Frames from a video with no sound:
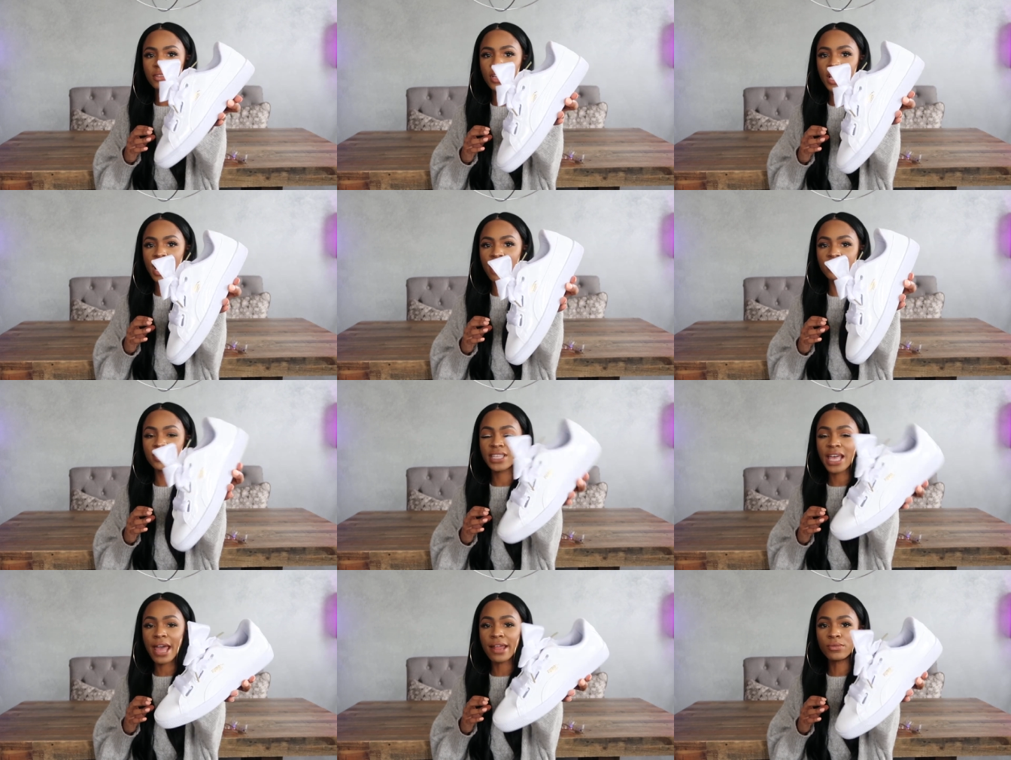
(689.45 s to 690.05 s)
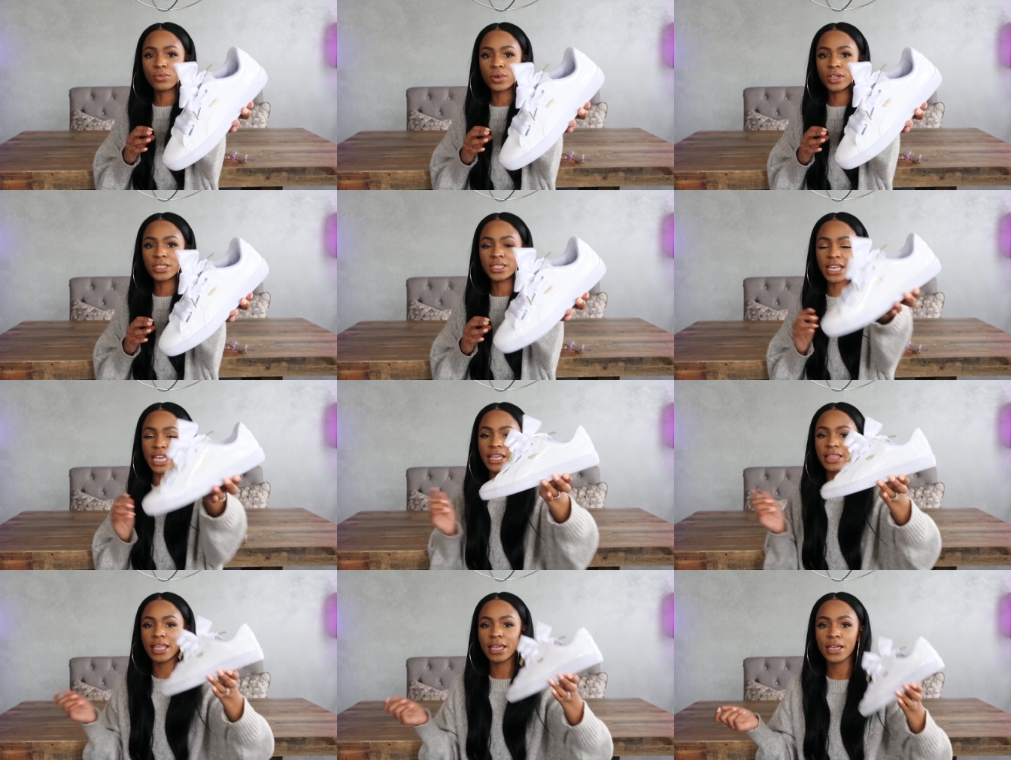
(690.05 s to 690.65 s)
They have satin ones
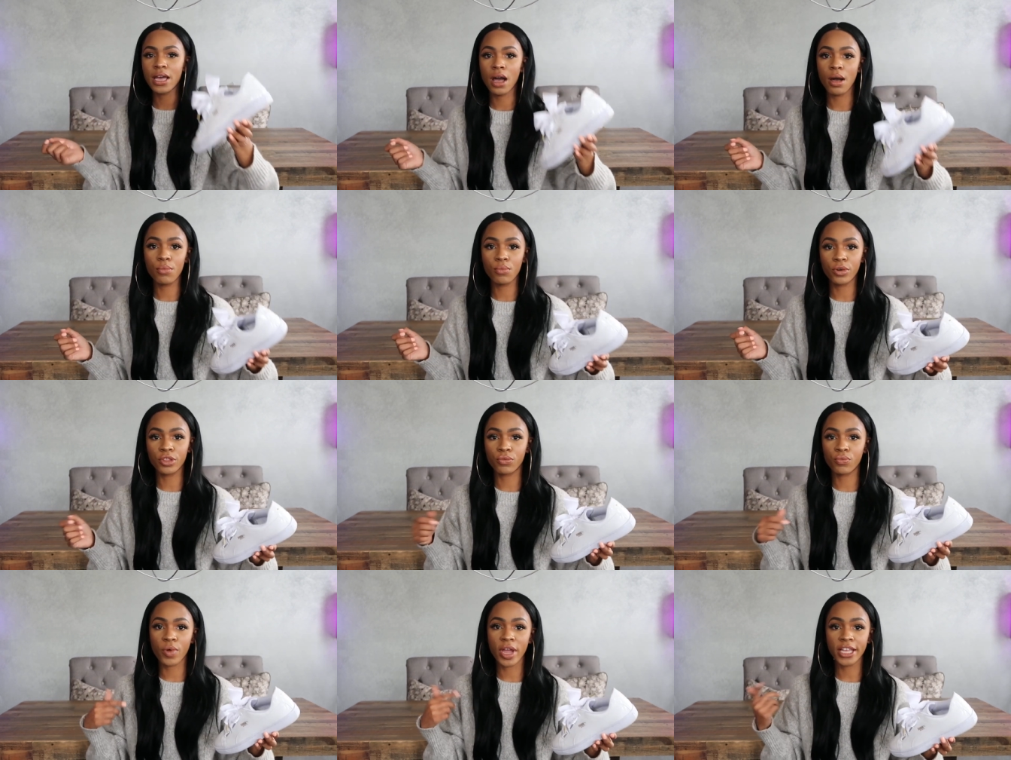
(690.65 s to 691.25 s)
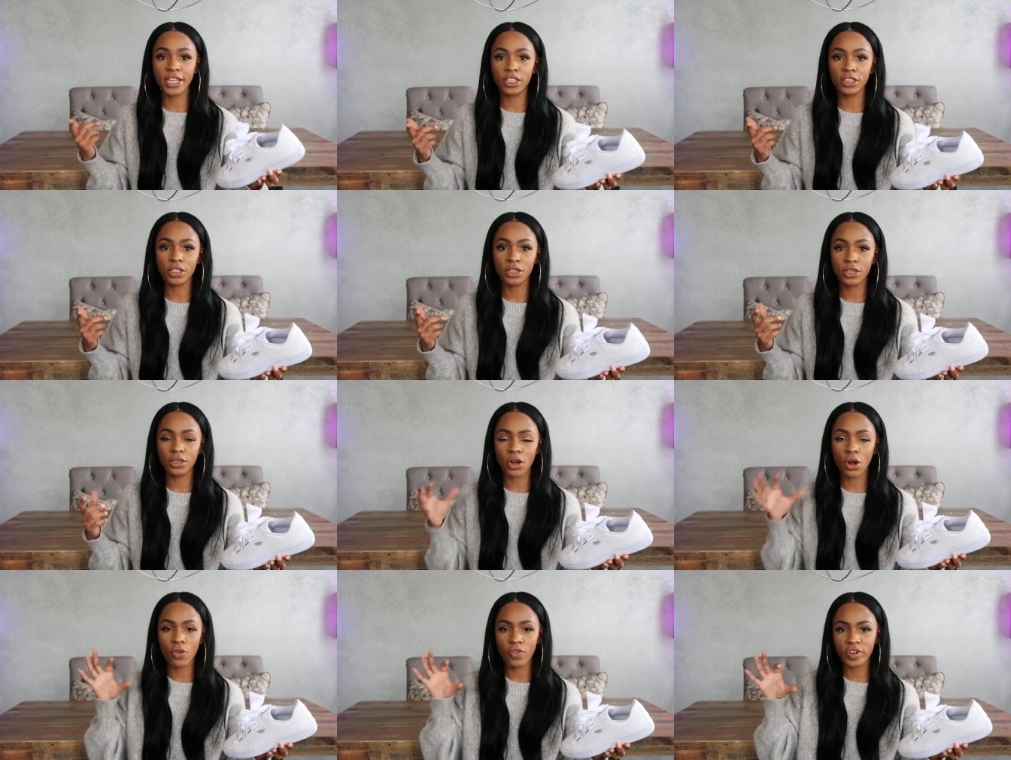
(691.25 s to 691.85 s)
and they come with
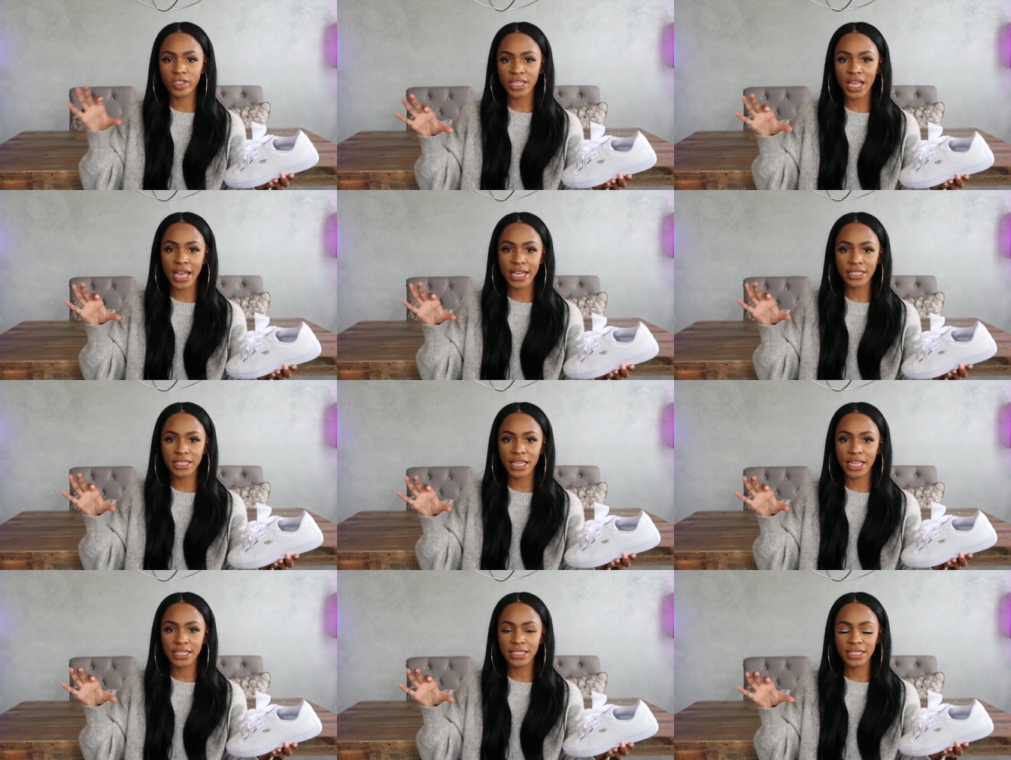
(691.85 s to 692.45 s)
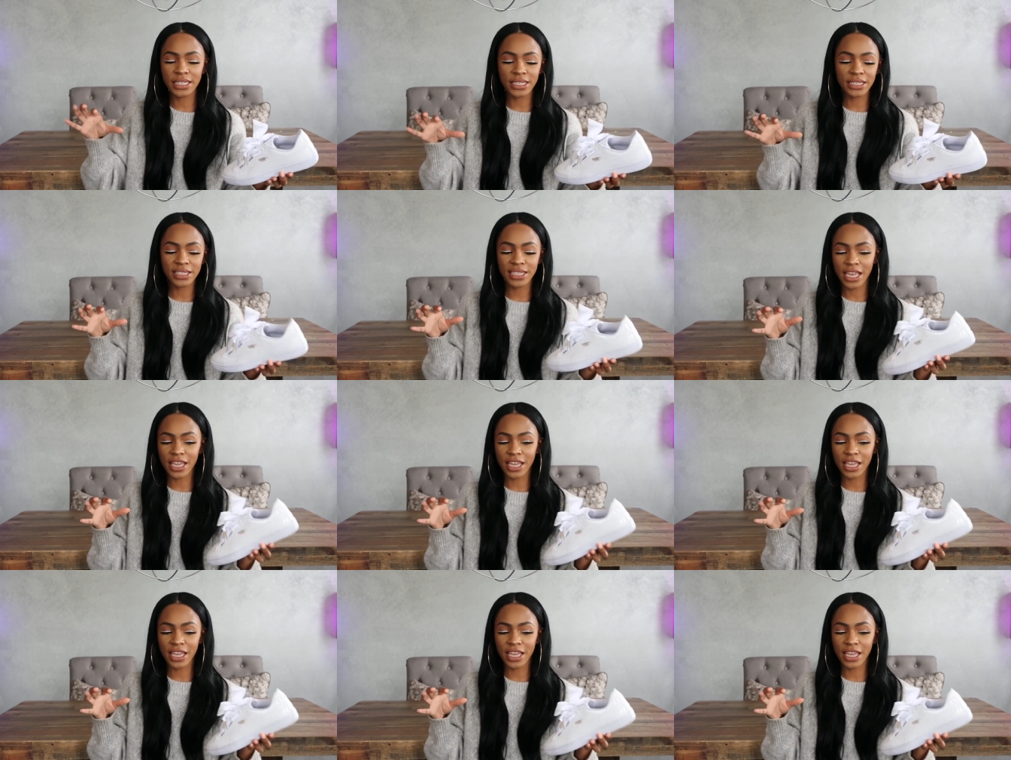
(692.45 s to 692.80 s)
regular oversized laces,